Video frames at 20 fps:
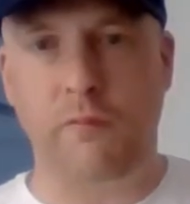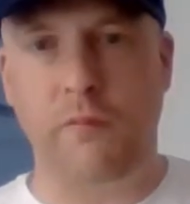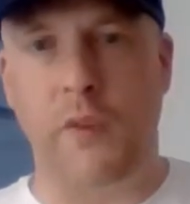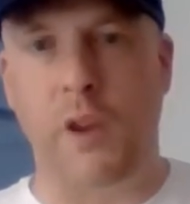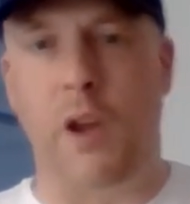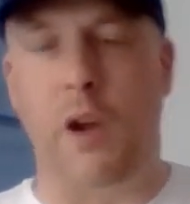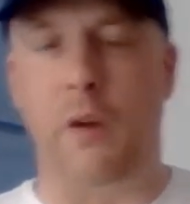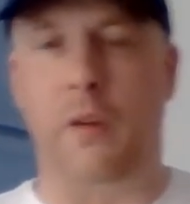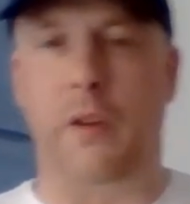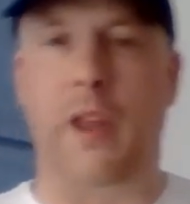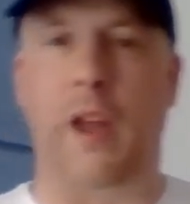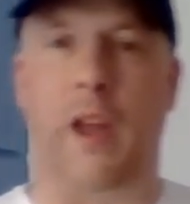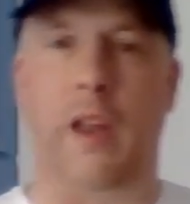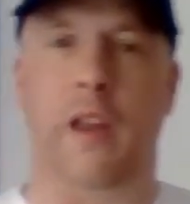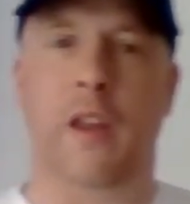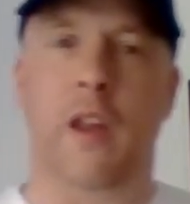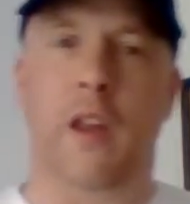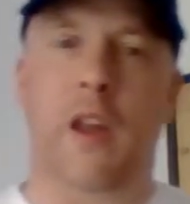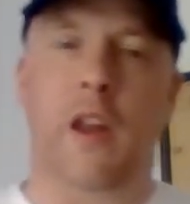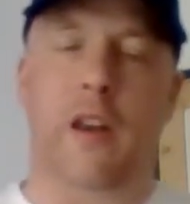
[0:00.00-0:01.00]
Okay,
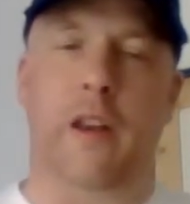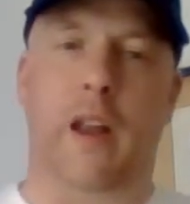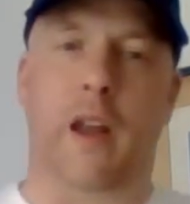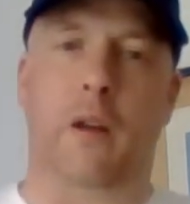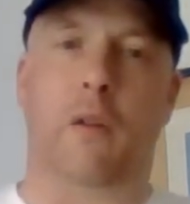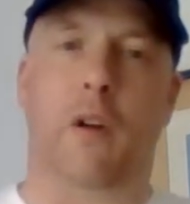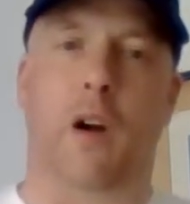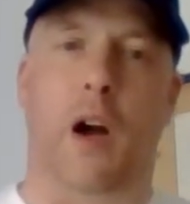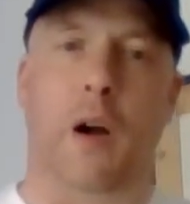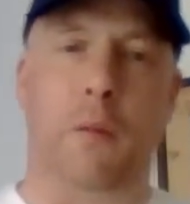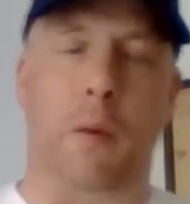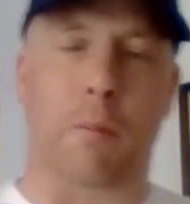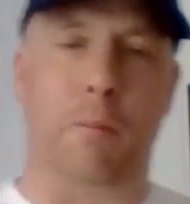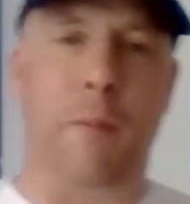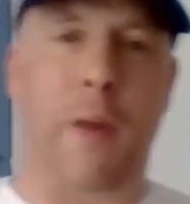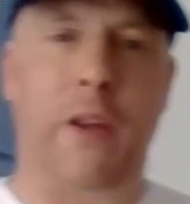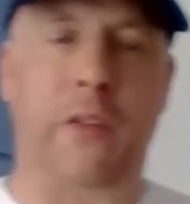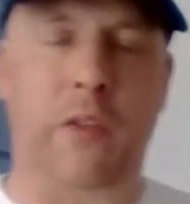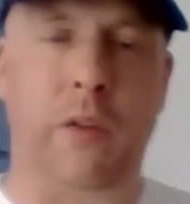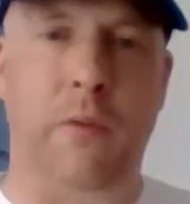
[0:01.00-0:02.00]
now I'm a
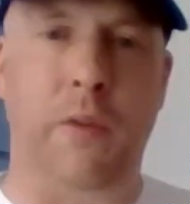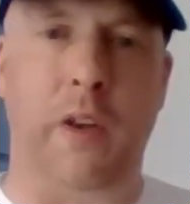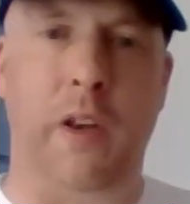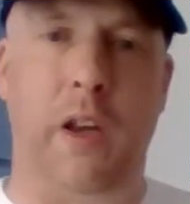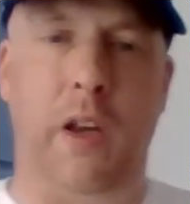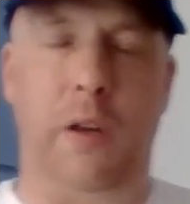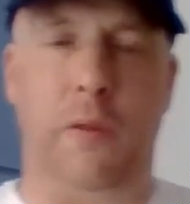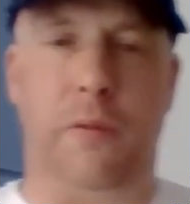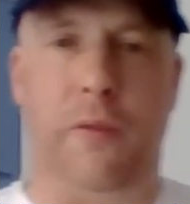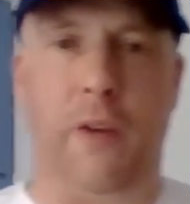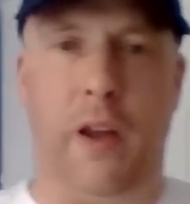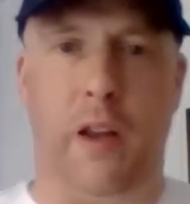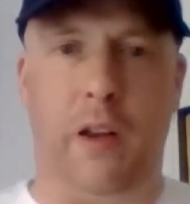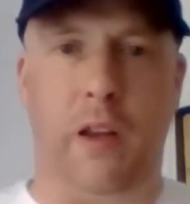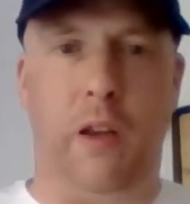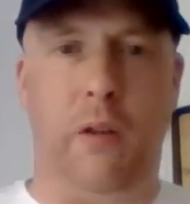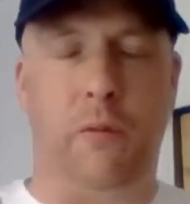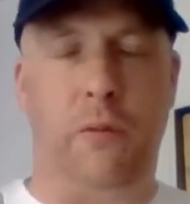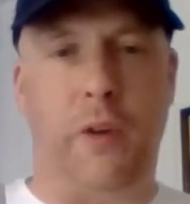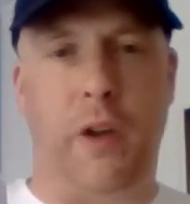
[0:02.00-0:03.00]
massive vanilla fan.
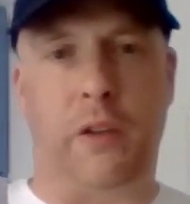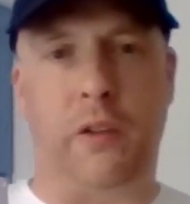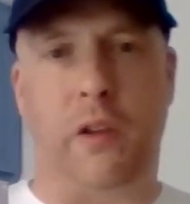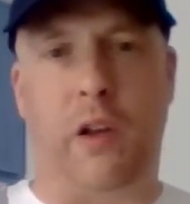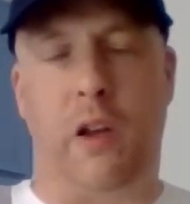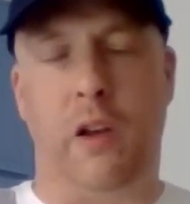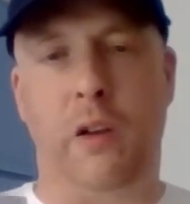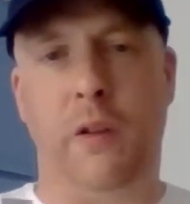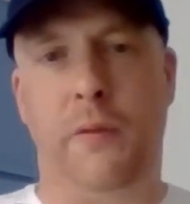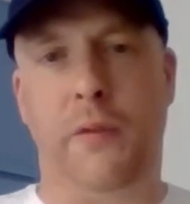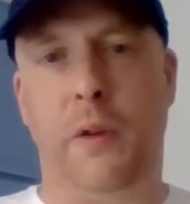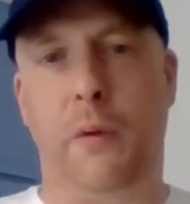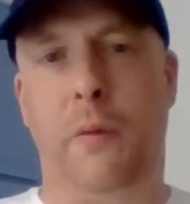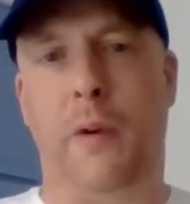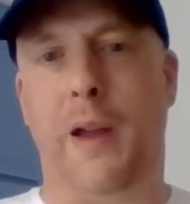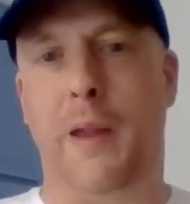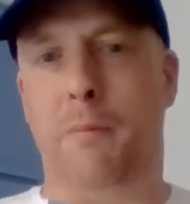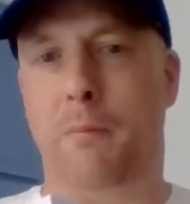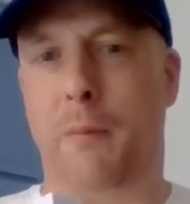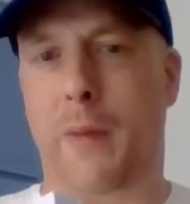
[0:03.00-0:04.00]
In fact, I love the
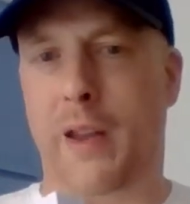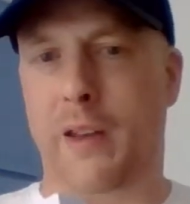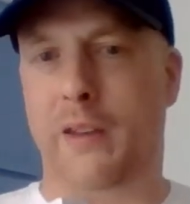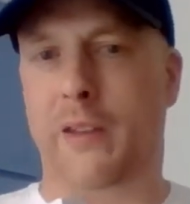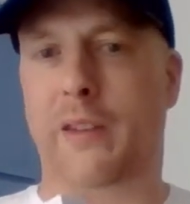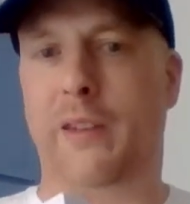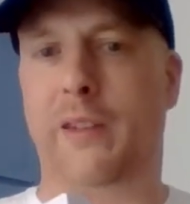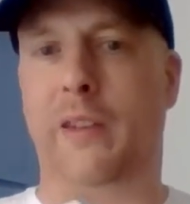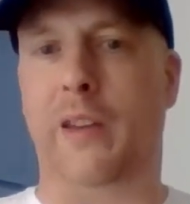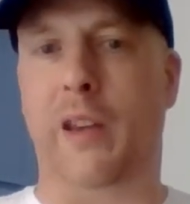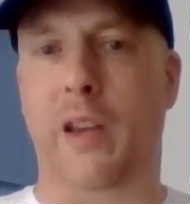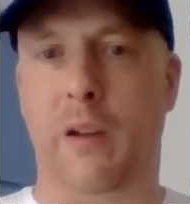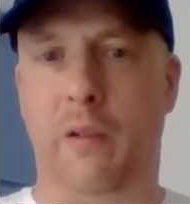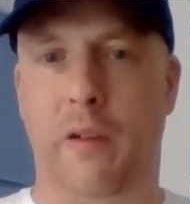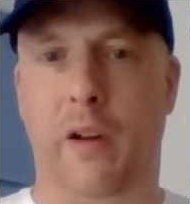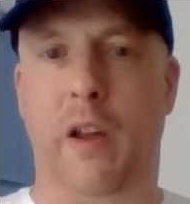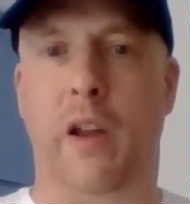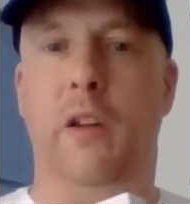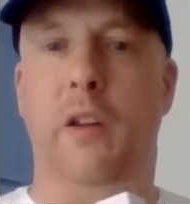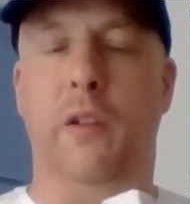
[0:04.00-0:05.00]
way
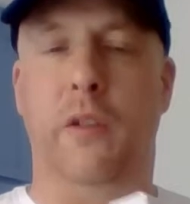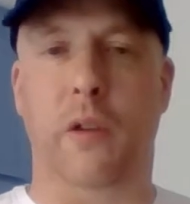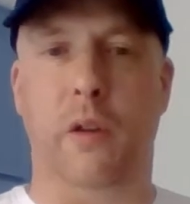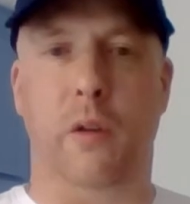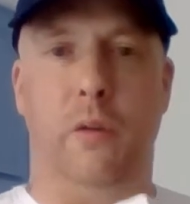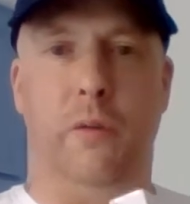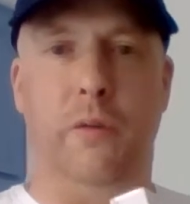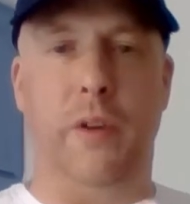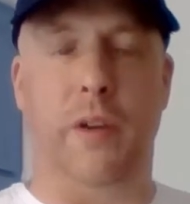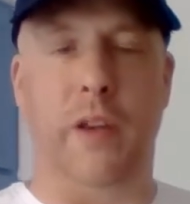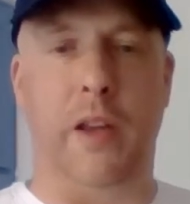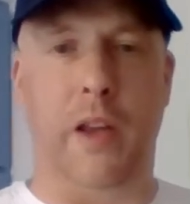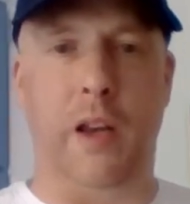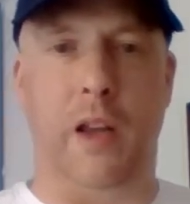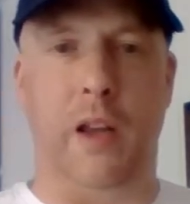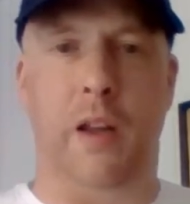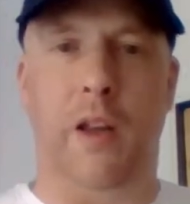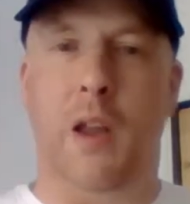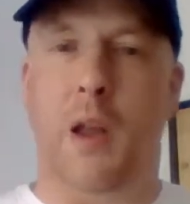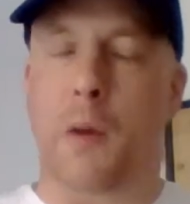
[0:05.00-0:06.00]
Mancera do
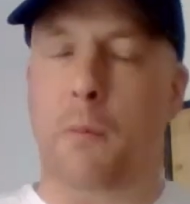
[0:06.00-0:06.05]
vanilla.